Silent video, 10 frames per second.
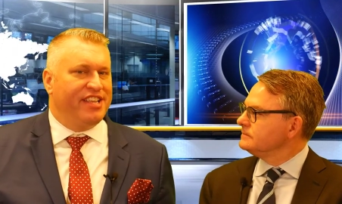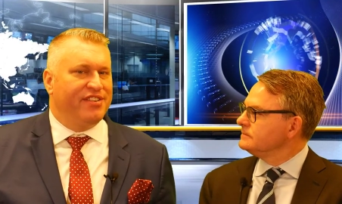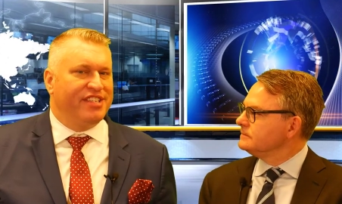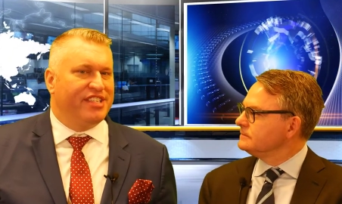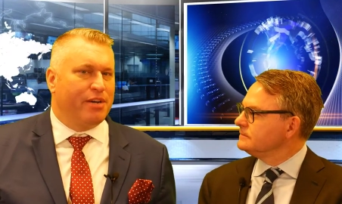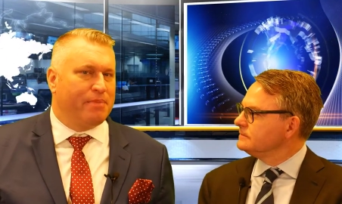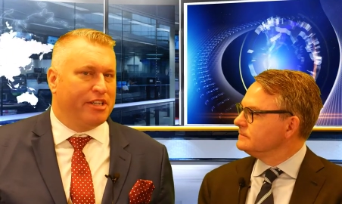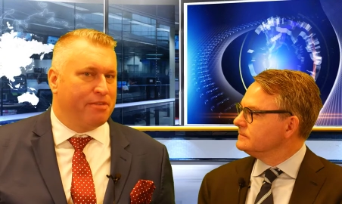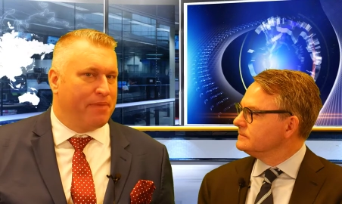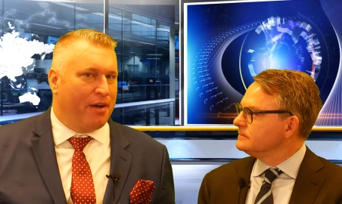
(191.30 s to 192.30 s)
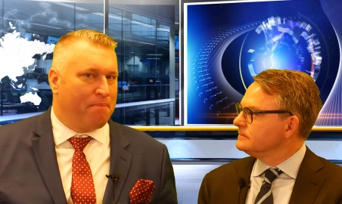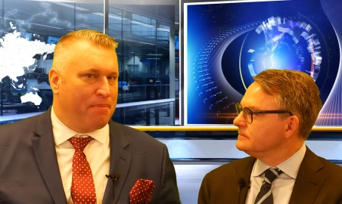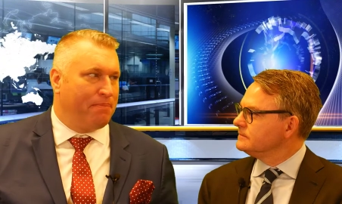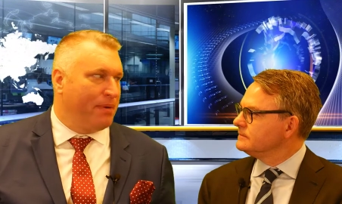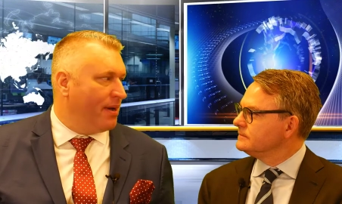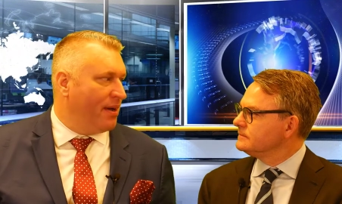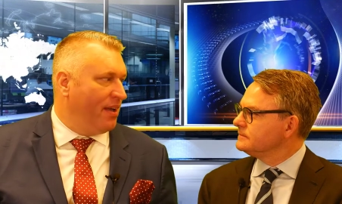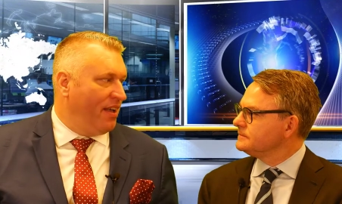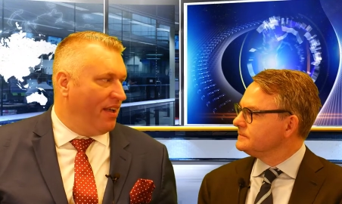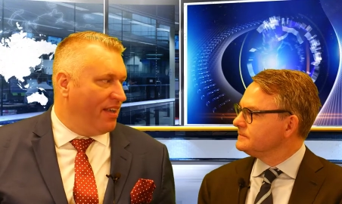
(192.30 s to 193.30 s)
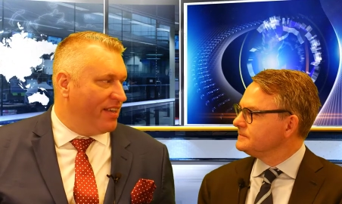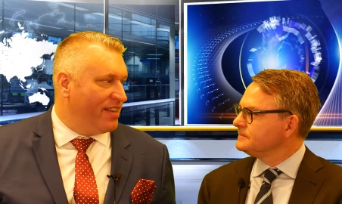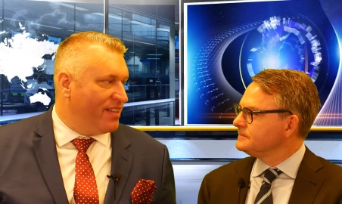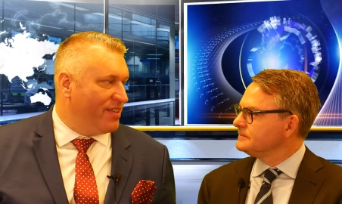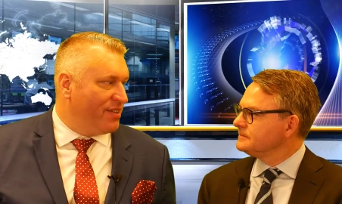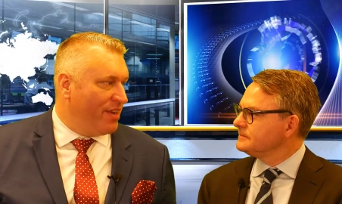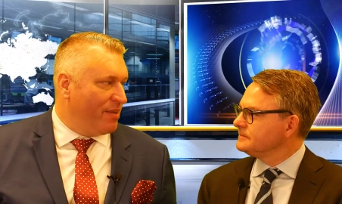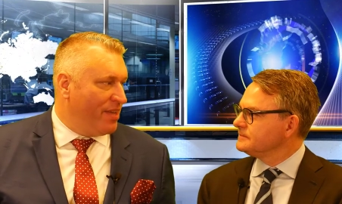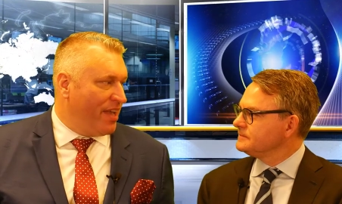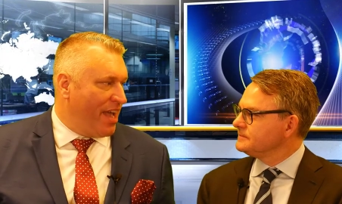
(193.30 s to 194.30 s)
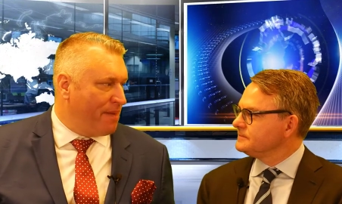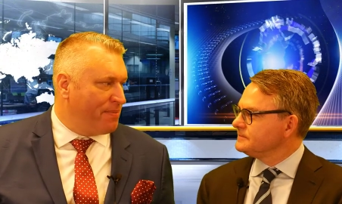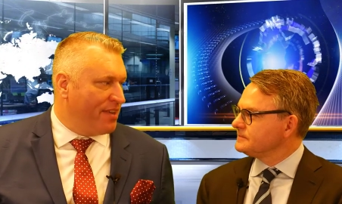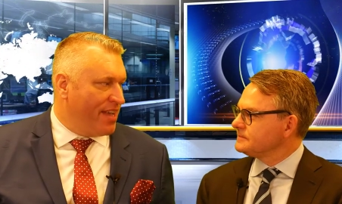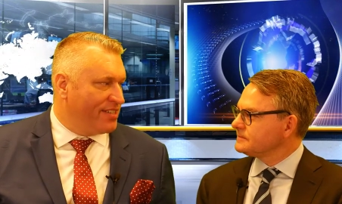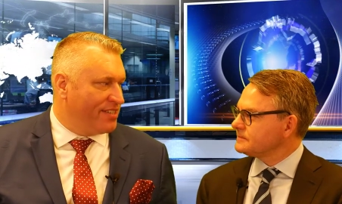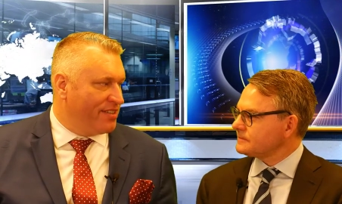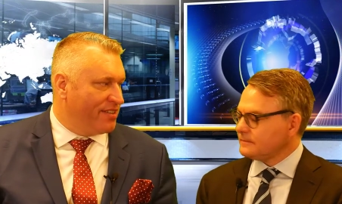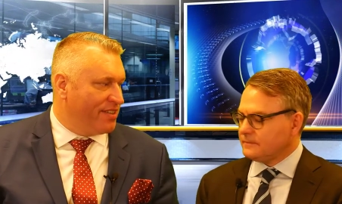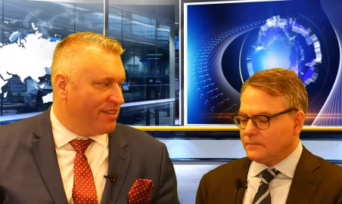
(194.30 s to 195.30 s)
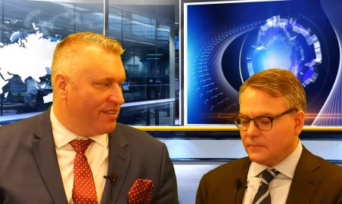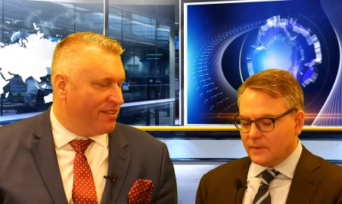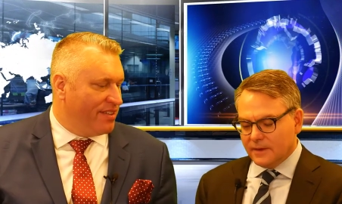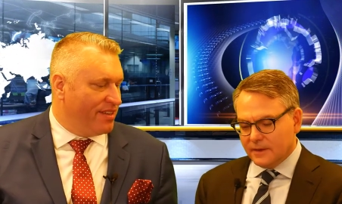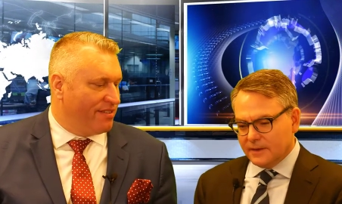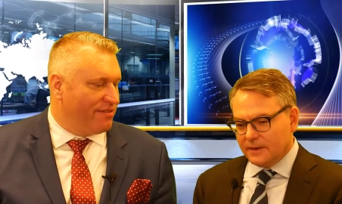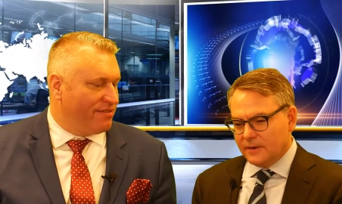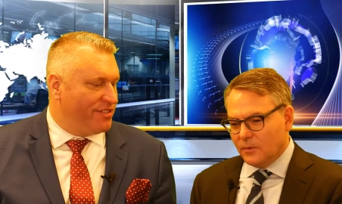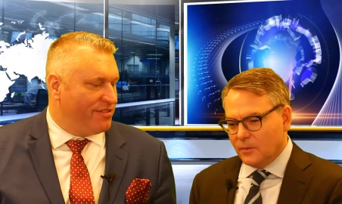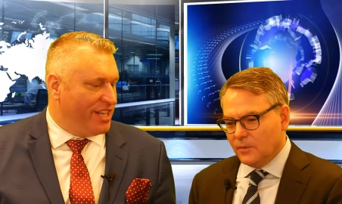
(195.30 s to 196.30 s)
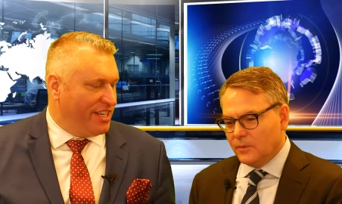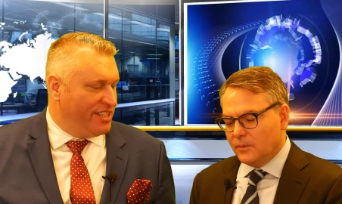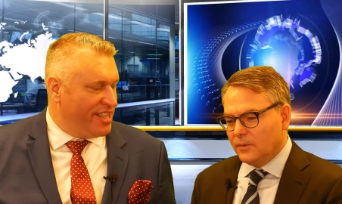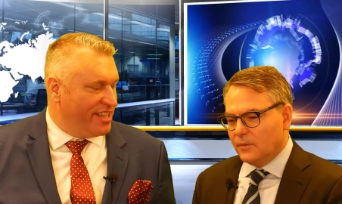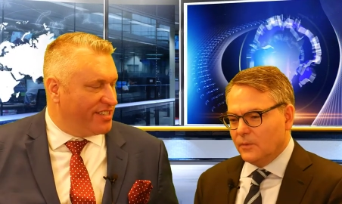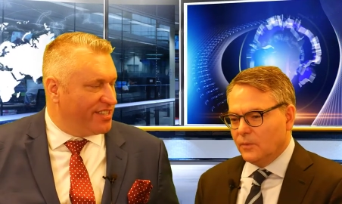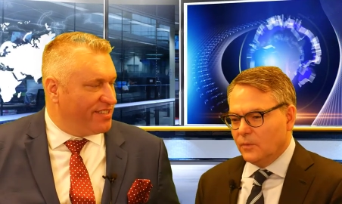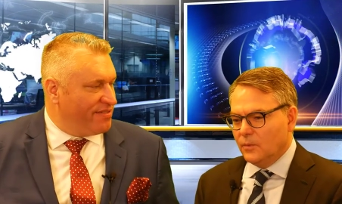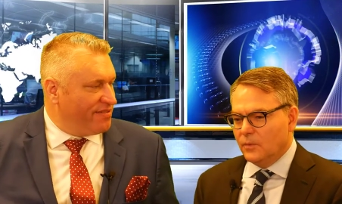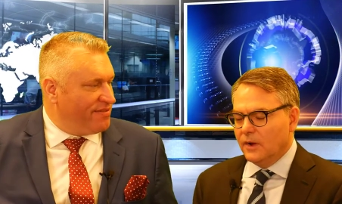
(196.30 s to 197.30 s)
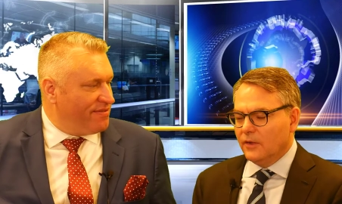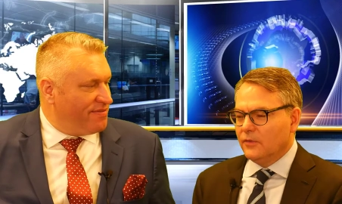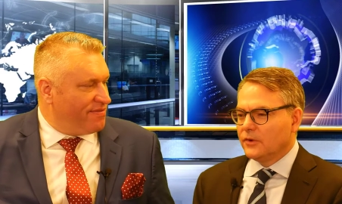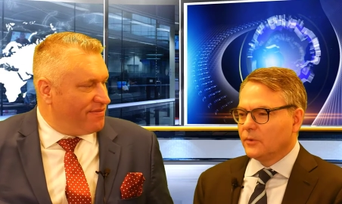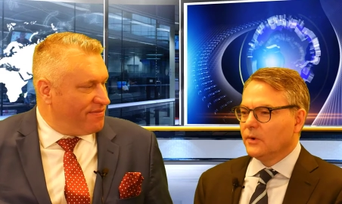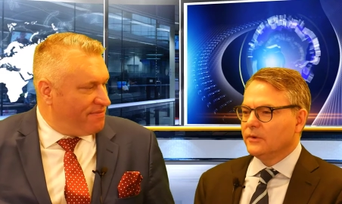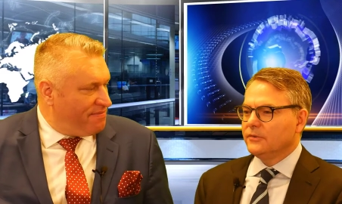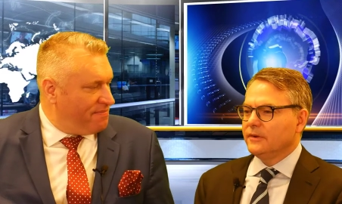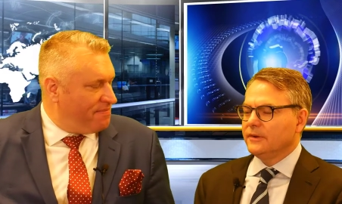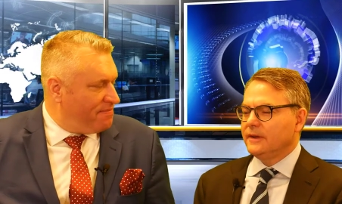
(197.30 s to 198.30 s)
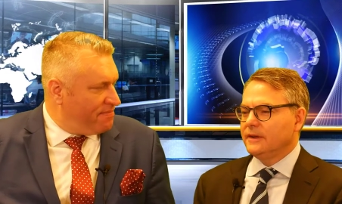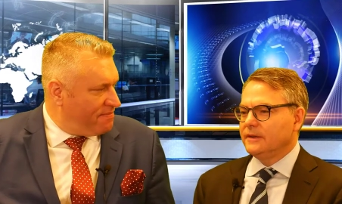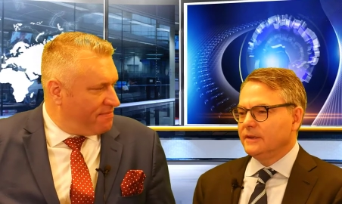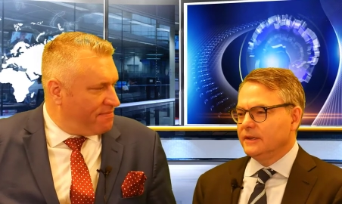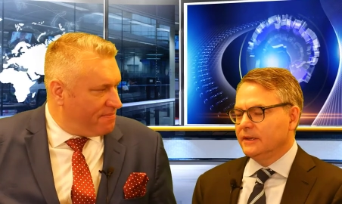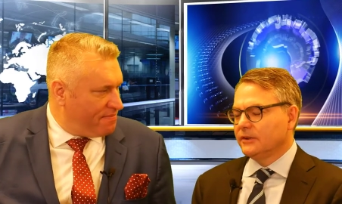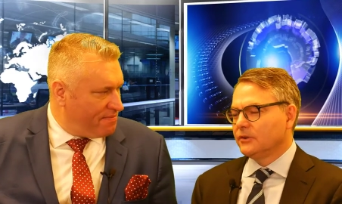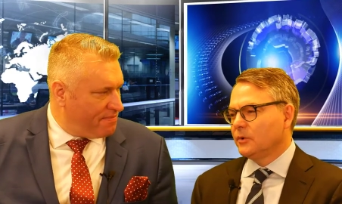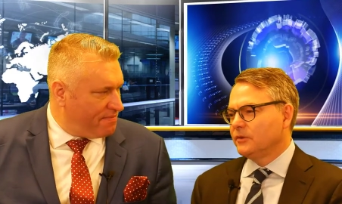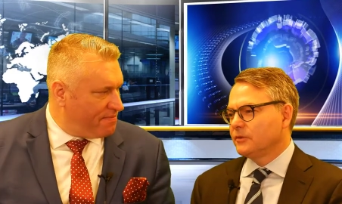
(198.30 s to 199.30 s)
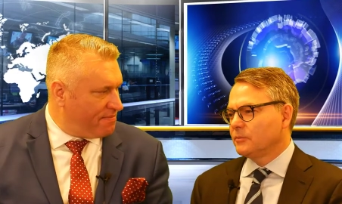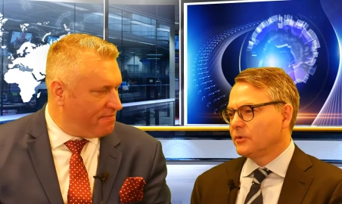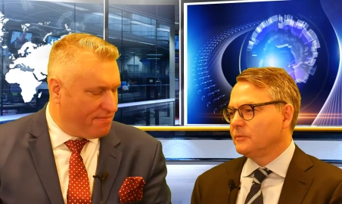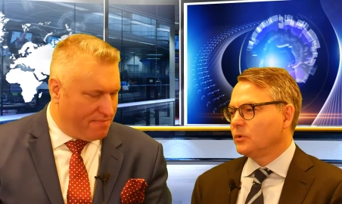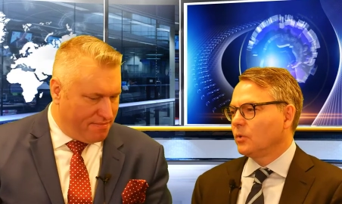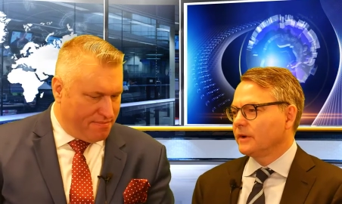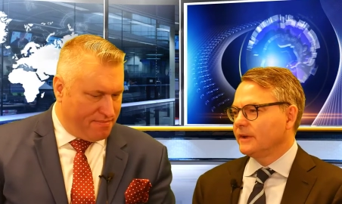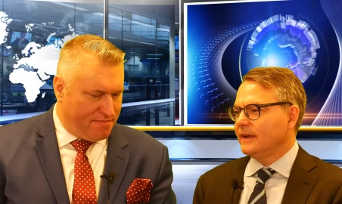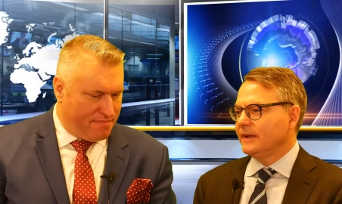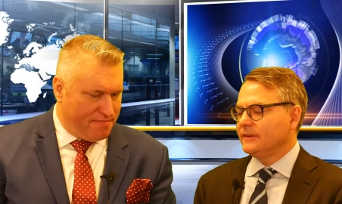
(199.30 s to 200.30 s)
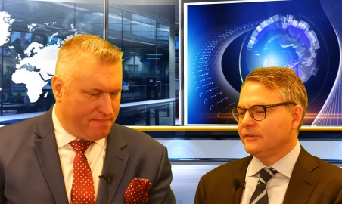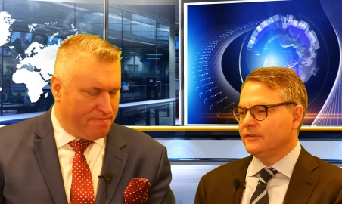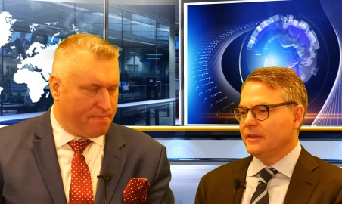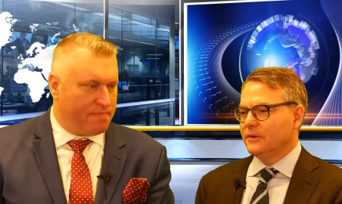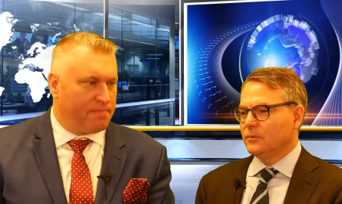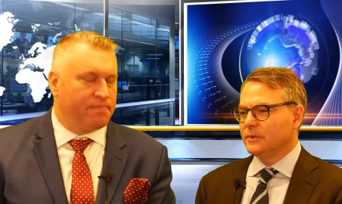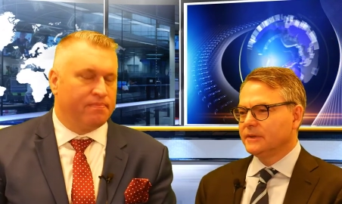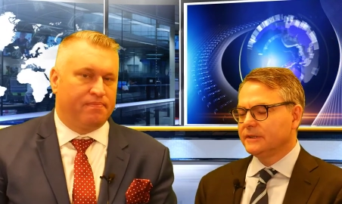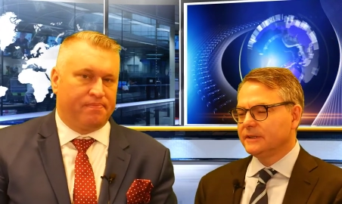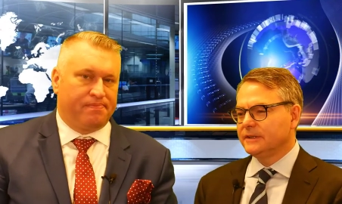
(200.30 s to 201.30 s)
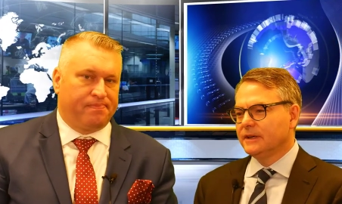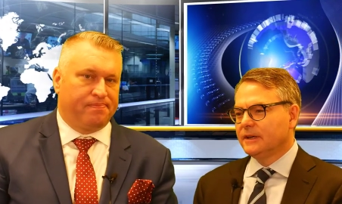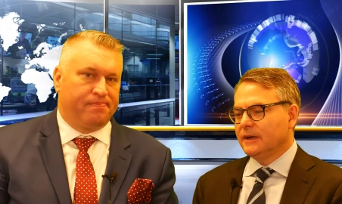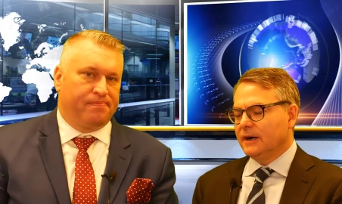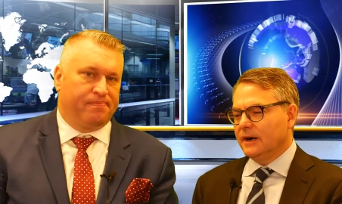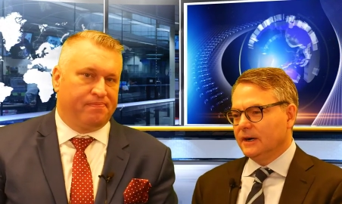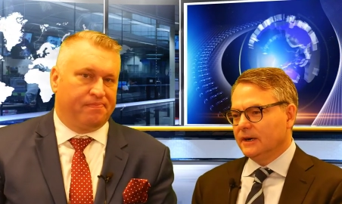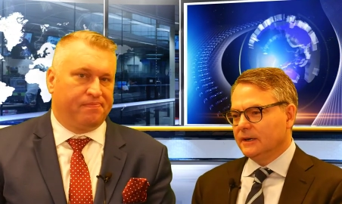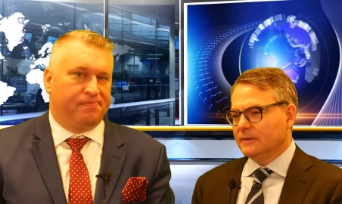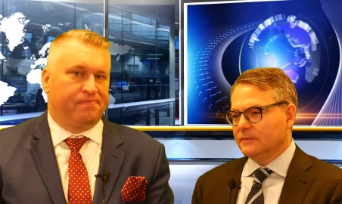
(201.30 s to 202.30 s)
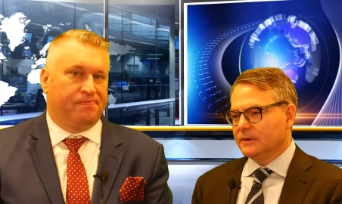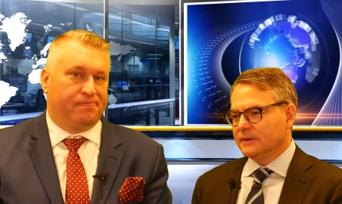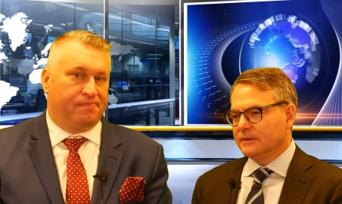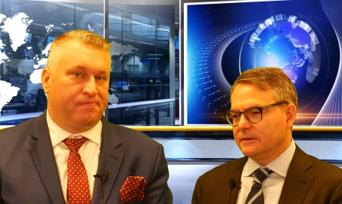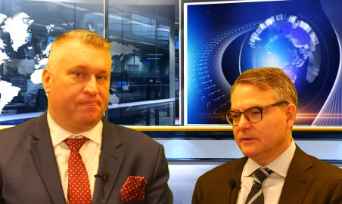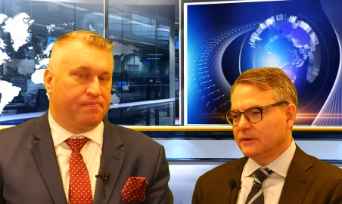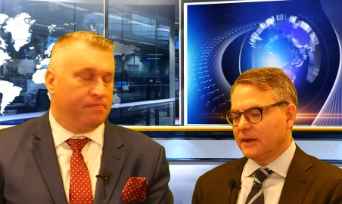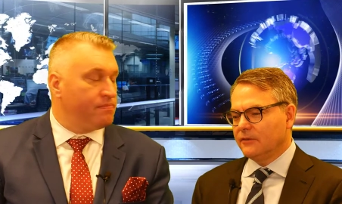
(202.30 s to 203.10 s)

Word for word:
Speaker 1: hearing so much about B I P A in Illinois? What happened last year that, that changed things?
Speaker 2: Well, there was a, a, an Illinois Supreme Court case that really Um, kind